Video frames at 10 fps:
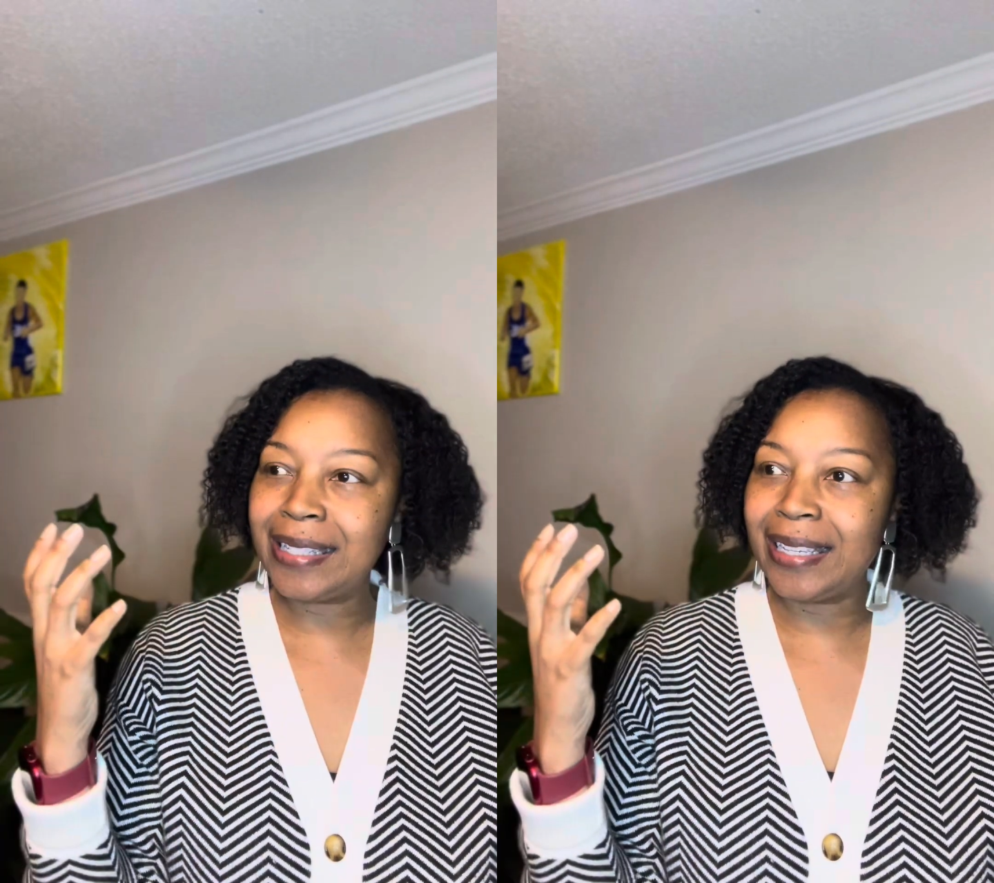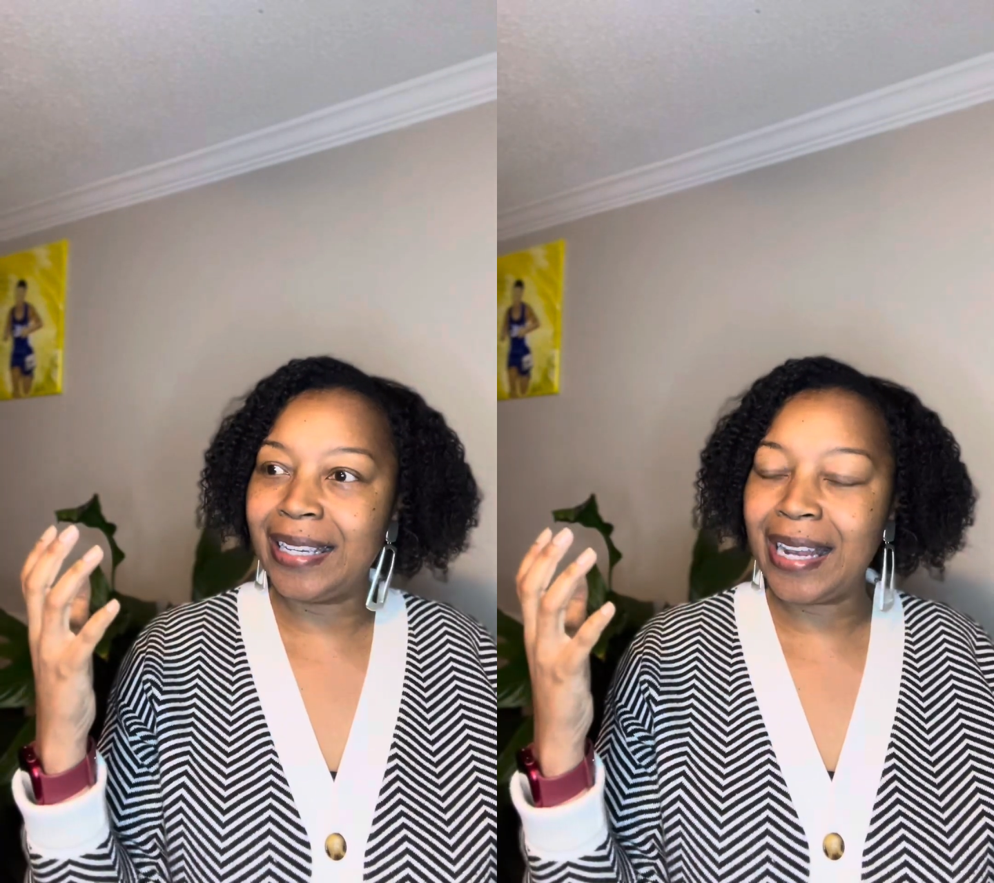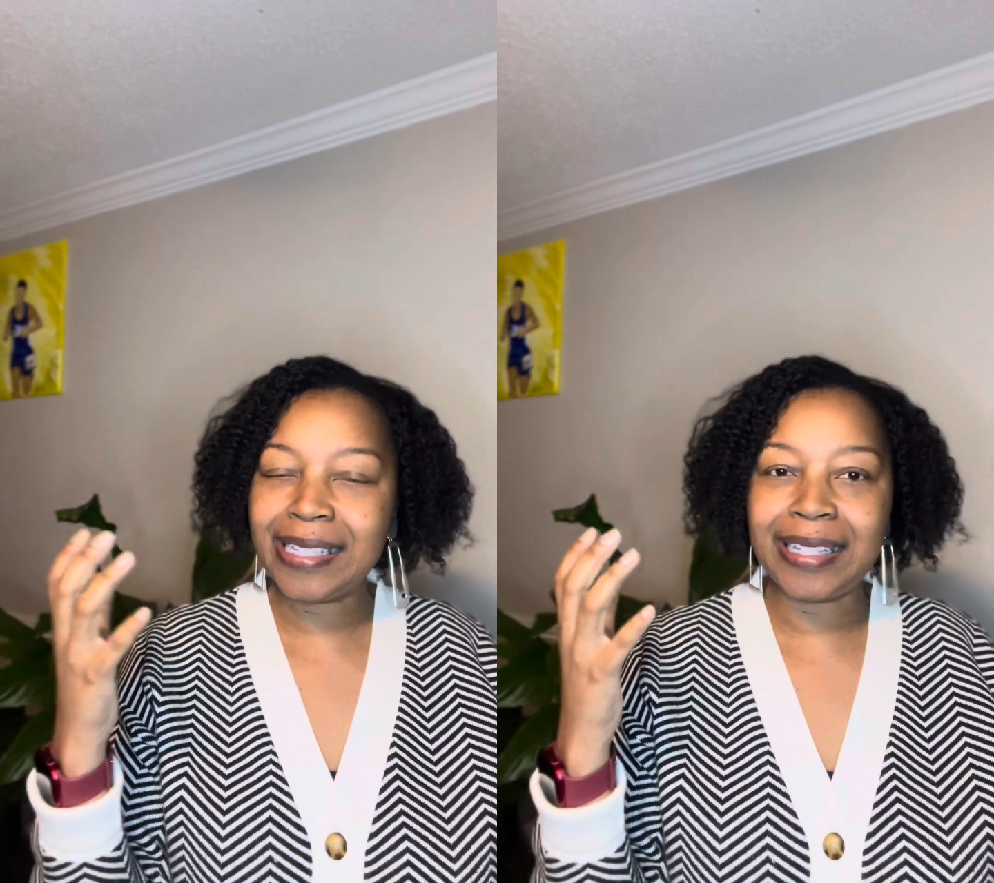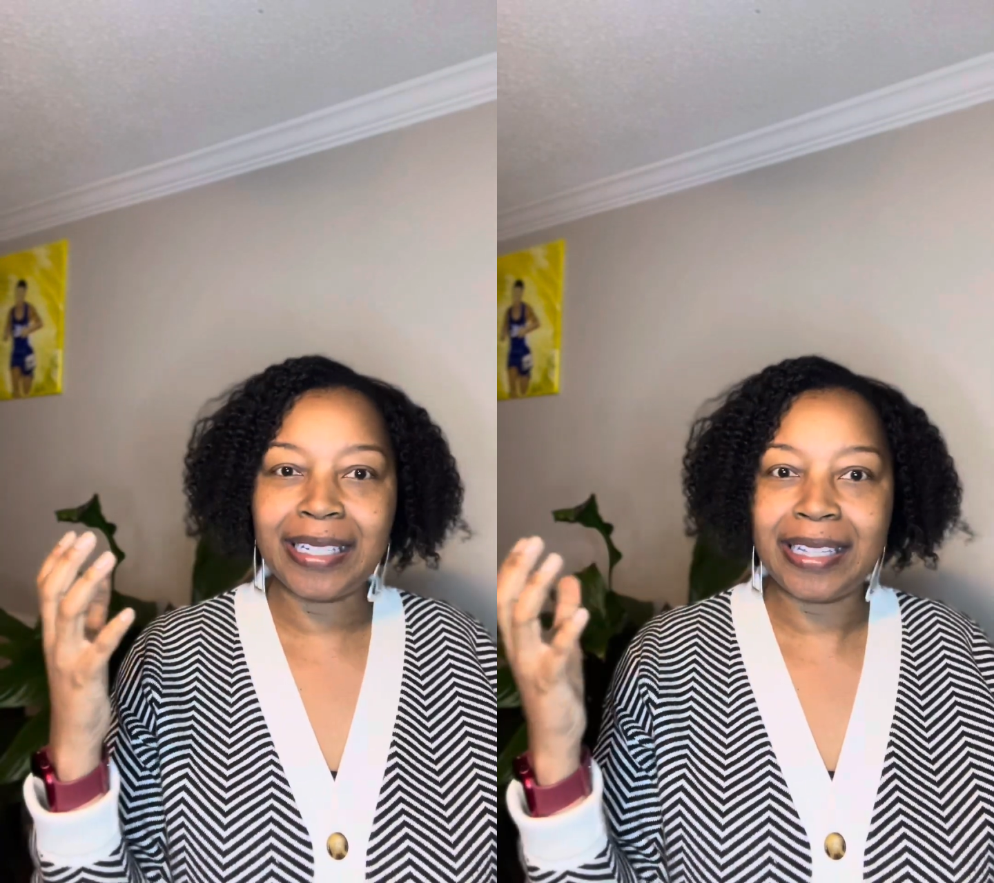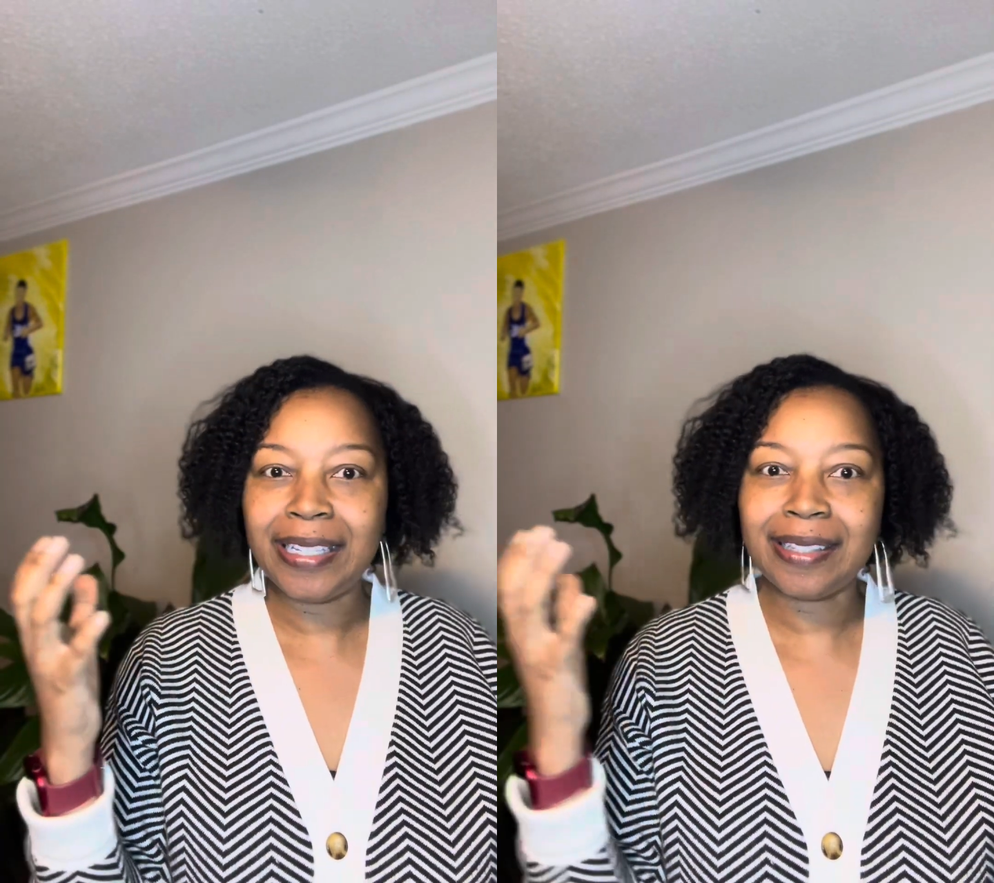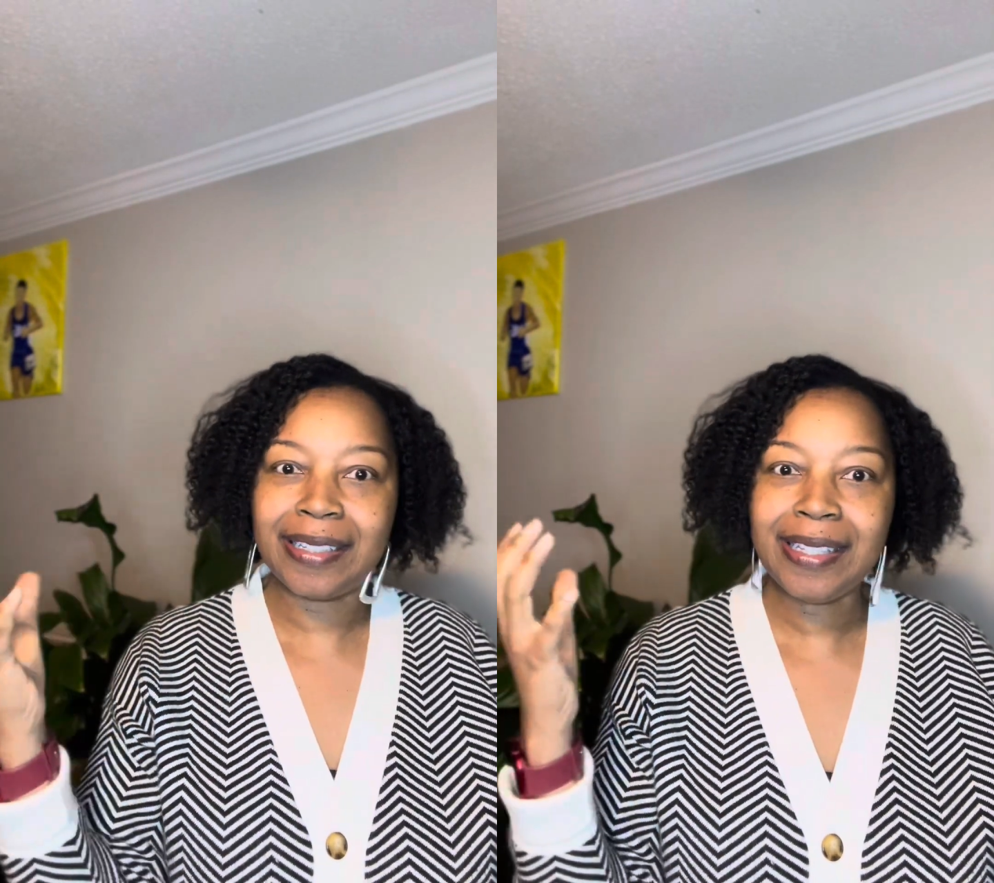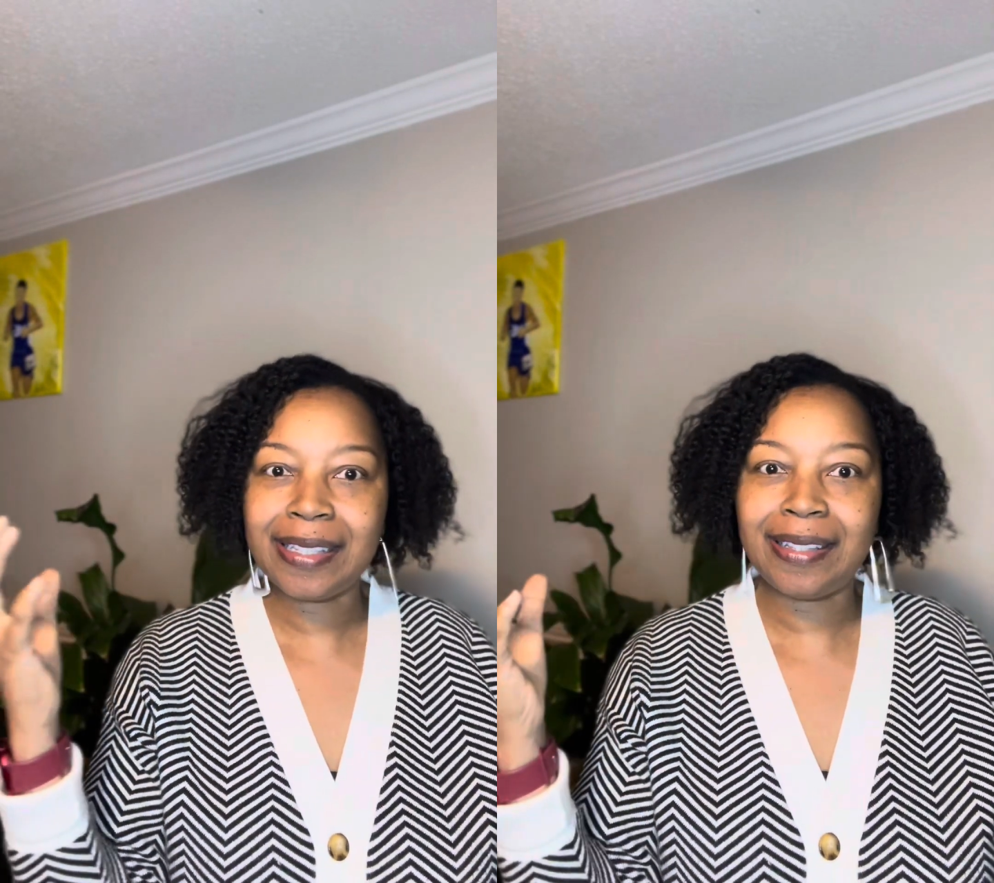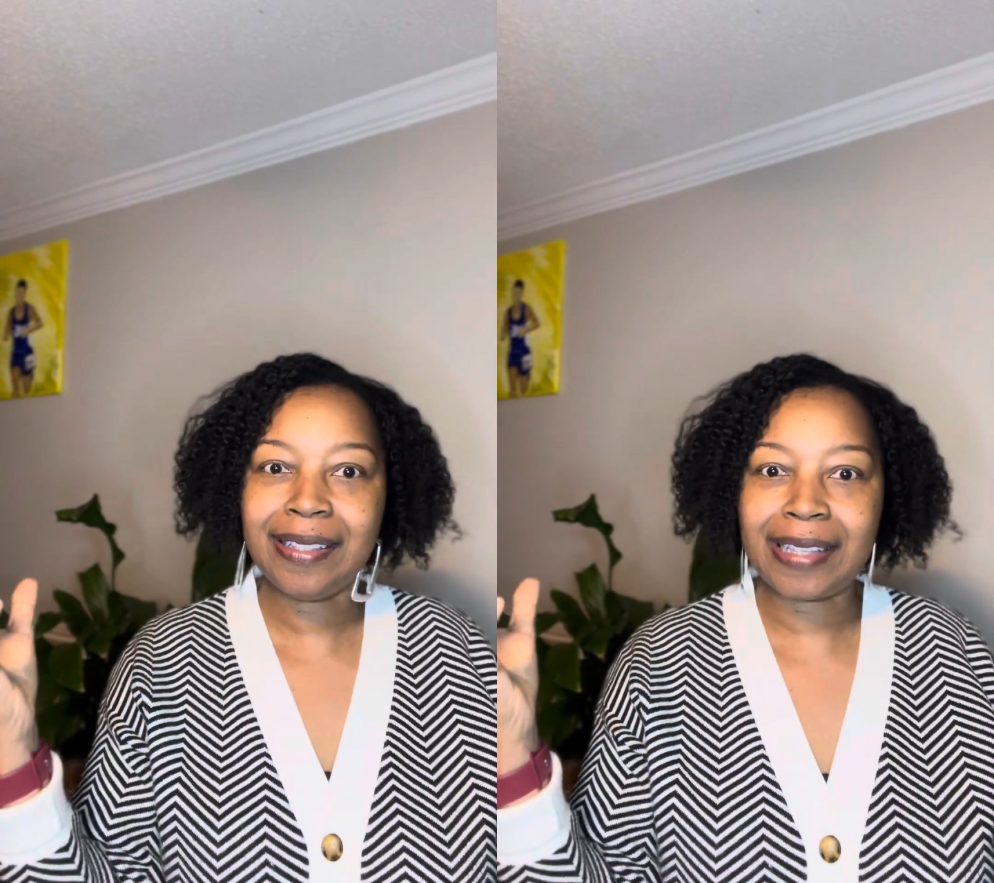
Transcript: said that this